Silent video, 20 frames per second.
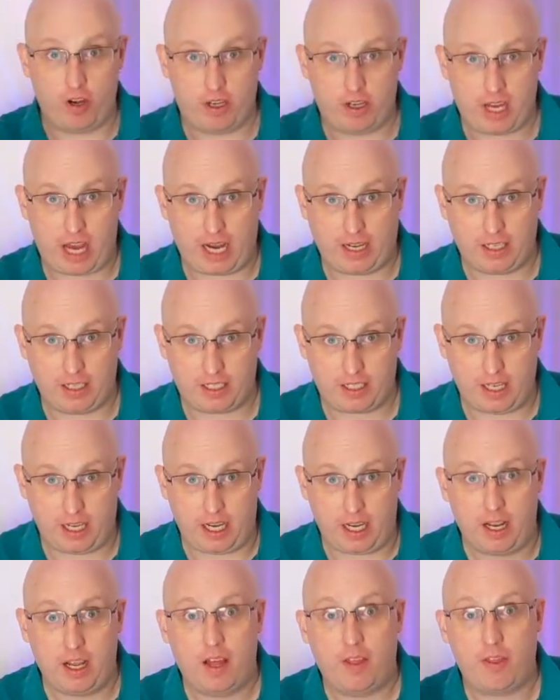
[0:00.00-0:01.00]
dying to
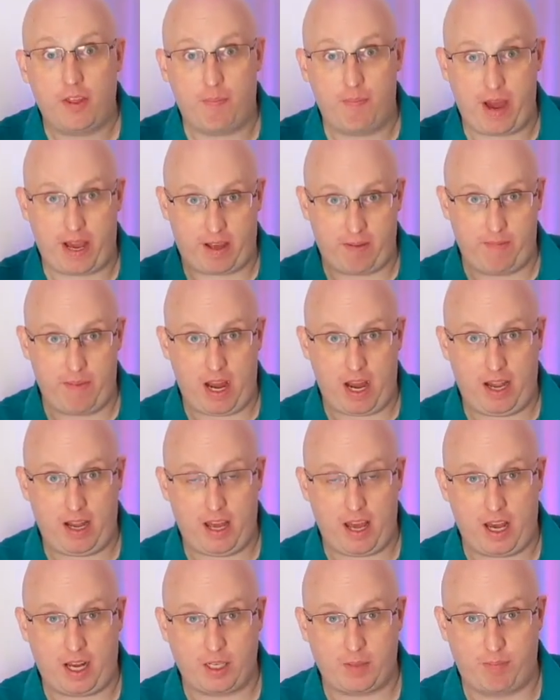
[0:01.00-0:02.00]
see the Mega
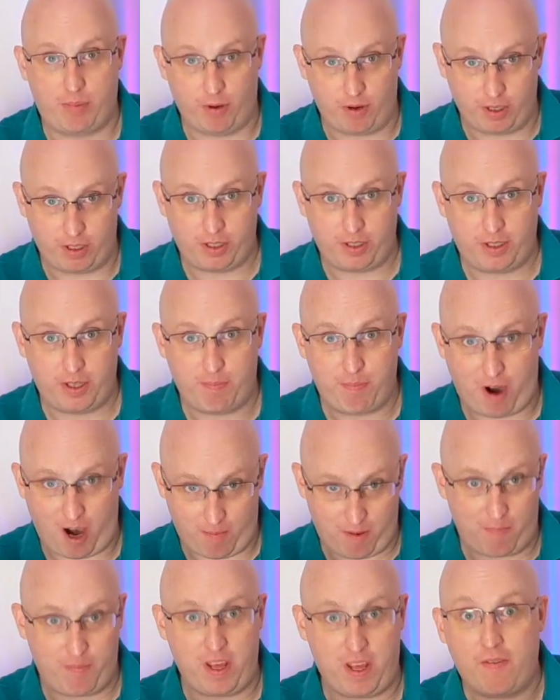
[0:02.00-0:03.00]
Maniacs Brutus the
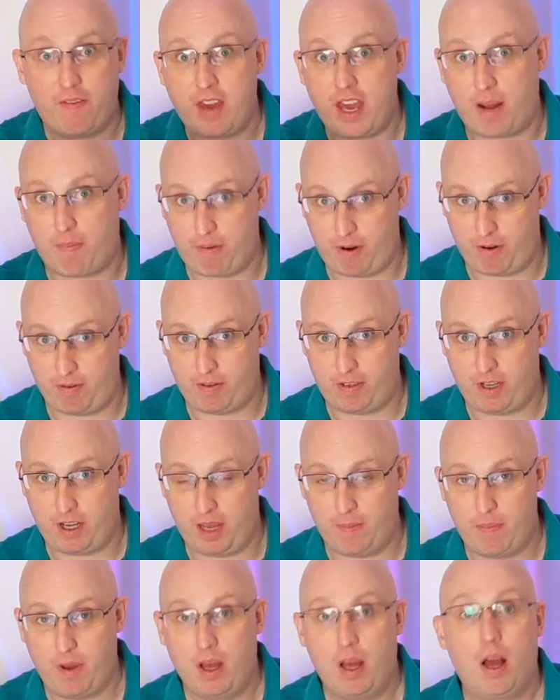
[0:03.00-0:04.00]
Barberbeefcake
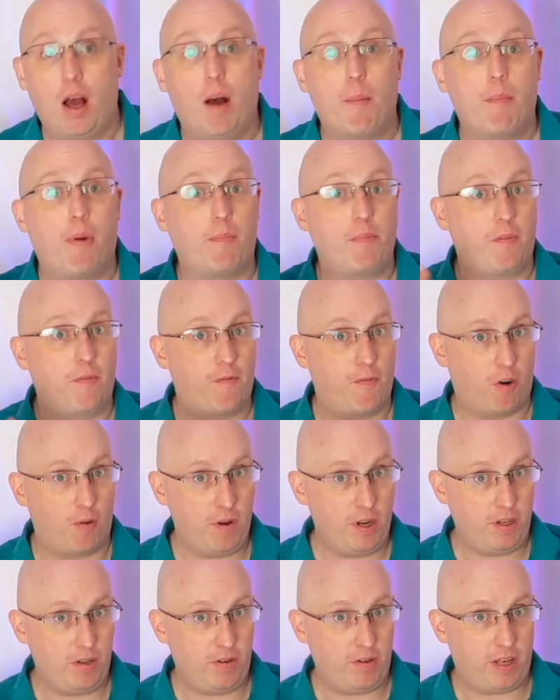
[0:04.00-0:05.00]
prototype. But before
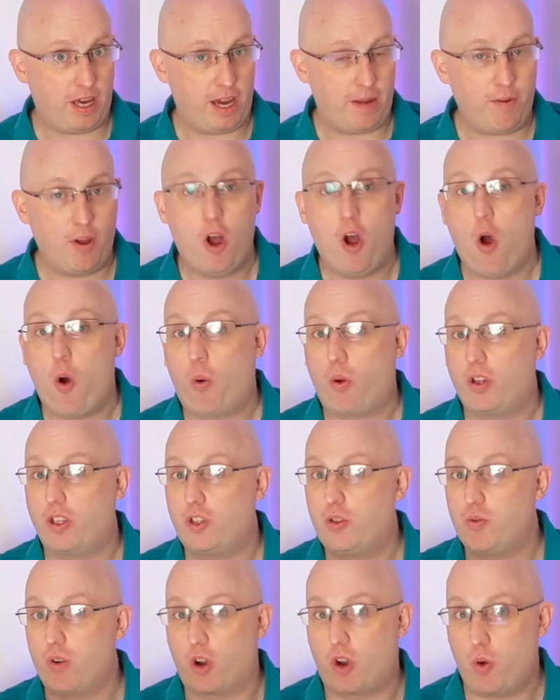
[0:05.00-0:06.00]
we do that, we'll
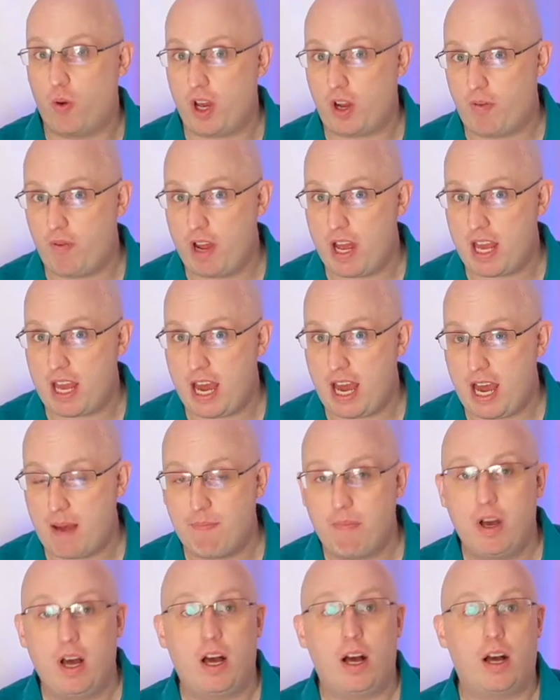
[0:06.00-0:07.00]
do a quick recap
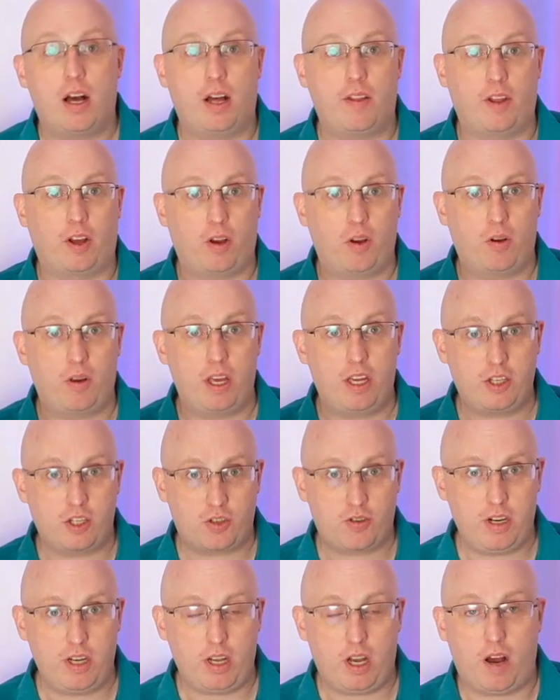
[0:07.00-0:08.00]
on the
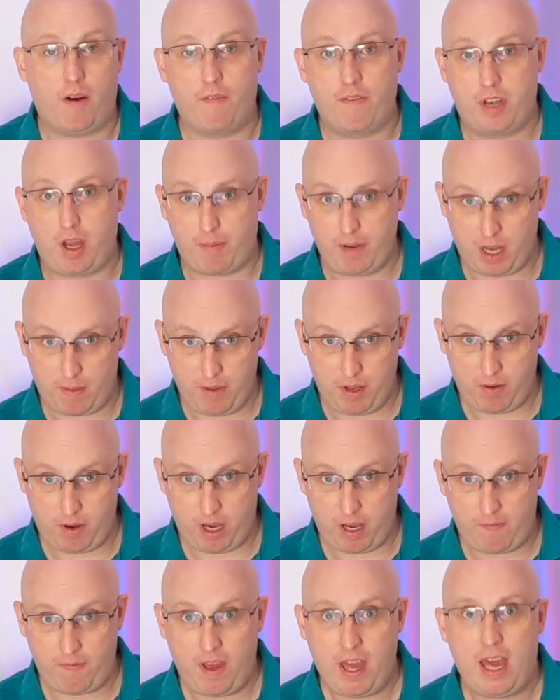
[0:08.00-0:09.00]
history of
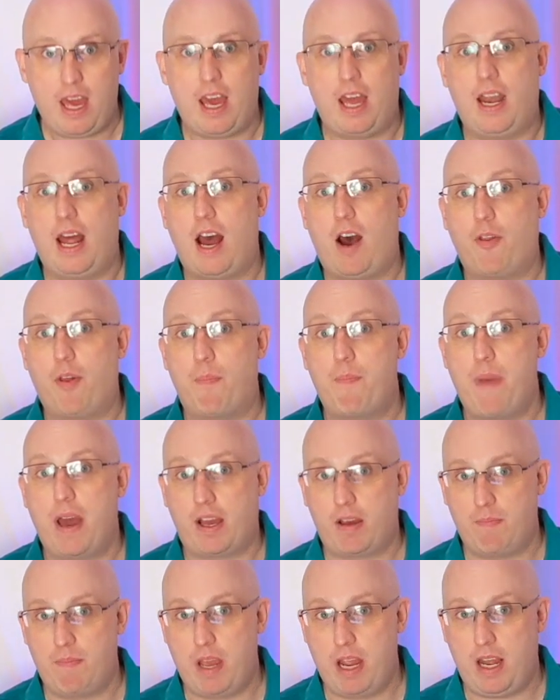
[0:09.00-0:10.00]
WWF and how the
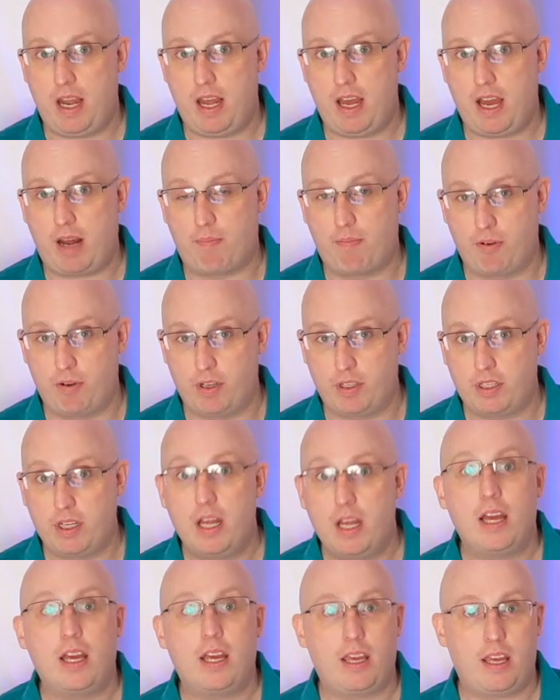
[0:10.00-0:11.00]
Mega Maniac Brutus
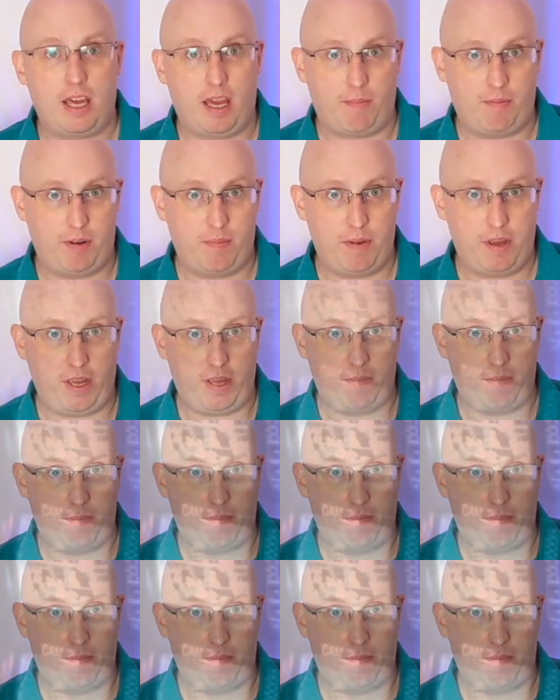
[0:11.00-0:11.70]
came to be.